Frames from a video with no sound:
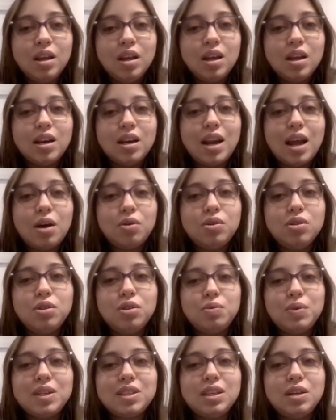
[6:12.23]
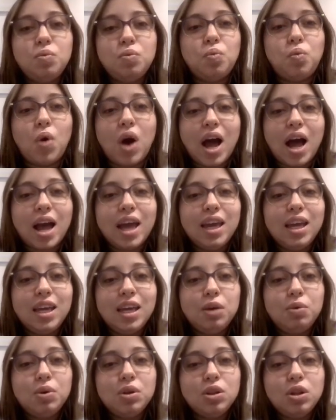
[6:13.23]
Now, the reason why
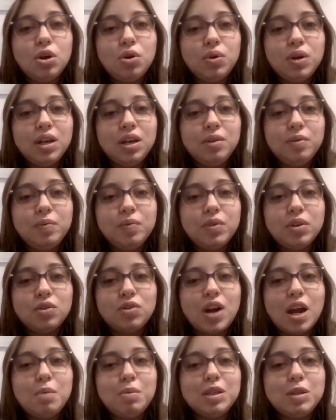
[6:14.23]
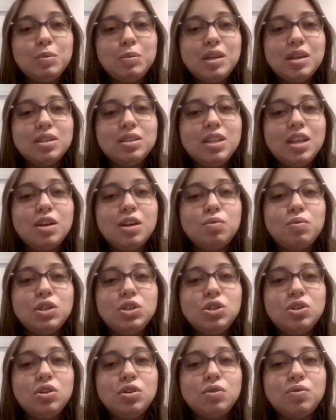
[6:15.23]
it will lower crime is because the
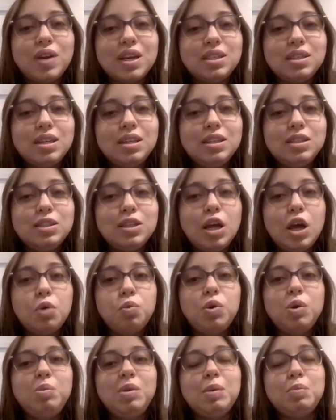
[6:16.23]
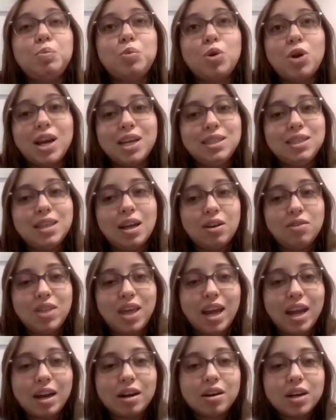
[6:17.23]
original residents would be priced out of
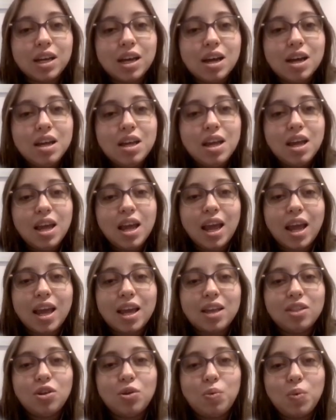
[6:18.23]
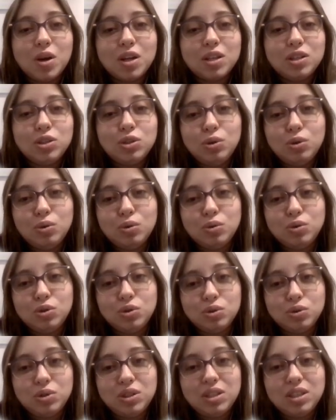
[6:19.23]
the area, and the ones who
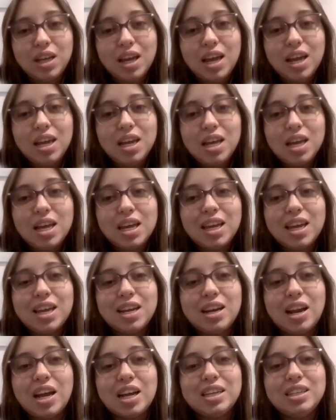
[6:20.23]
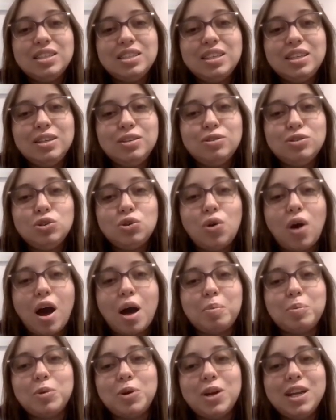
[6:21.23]
do stay cannot continue to
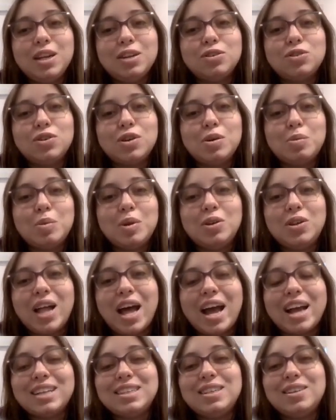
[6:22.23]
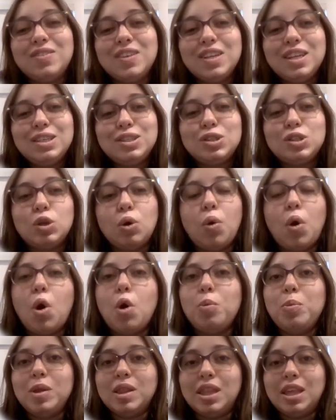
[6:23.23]
operate in criminal activities so
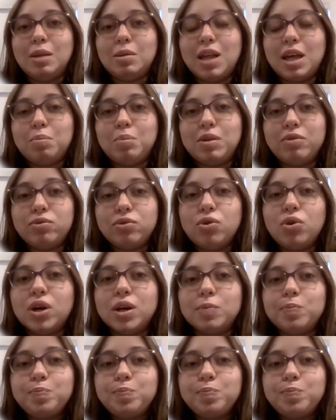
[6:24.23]
openly like before.